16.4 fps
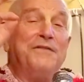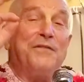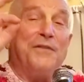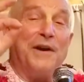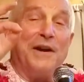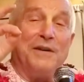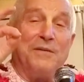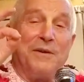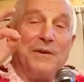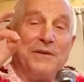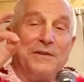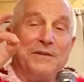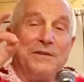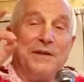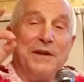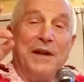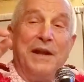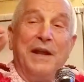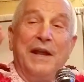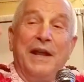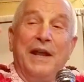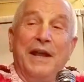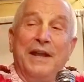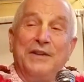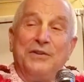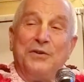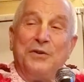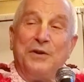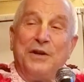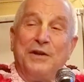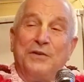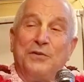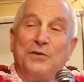fragrance entered
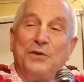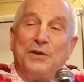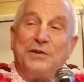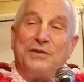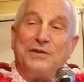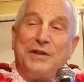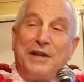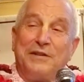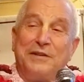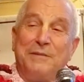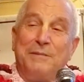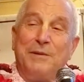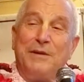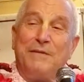into the sesame